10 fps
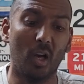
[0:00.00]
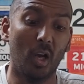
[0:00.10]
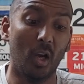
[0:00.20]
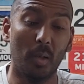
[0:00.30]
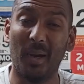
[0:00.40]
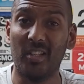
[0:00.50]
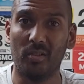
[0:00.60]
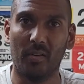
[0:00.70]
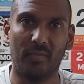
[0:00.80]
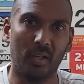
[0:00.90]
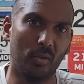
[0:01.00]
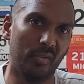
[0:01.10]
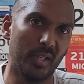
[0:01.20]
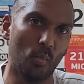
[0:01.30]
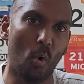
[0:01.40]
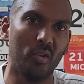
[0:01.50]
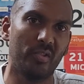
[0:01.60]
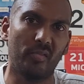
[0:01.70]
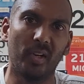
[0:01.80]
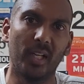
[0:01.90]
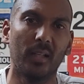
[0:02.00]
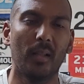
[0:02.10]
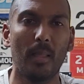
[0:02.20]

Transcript: on the battery life front on the Watch 3.